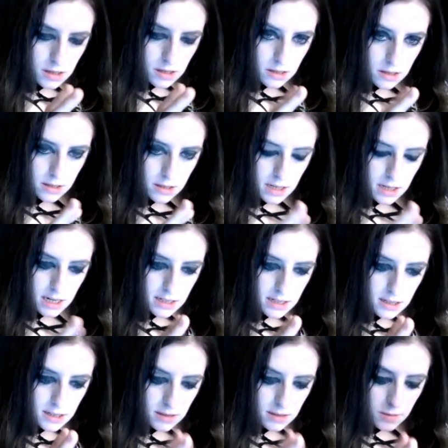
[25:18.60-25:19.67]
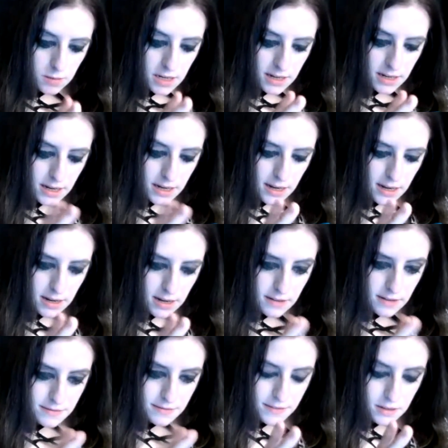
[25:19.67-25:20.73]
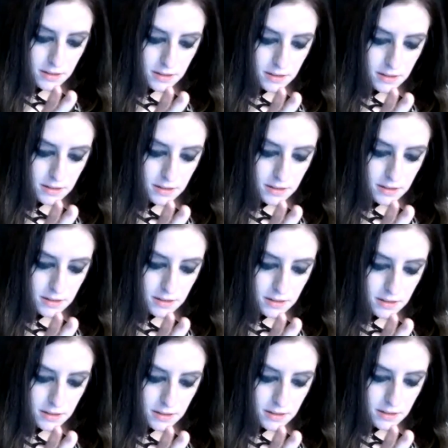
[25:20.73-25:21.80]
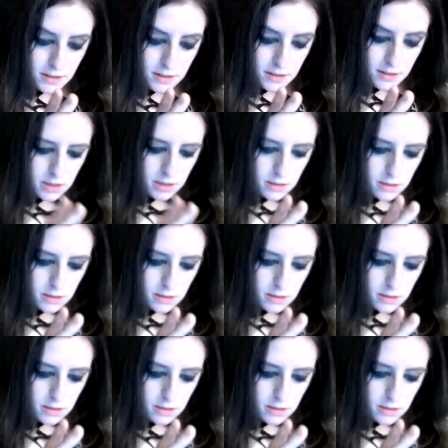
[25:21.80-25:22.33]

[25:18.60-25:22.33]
that is why I have the Streamlabs.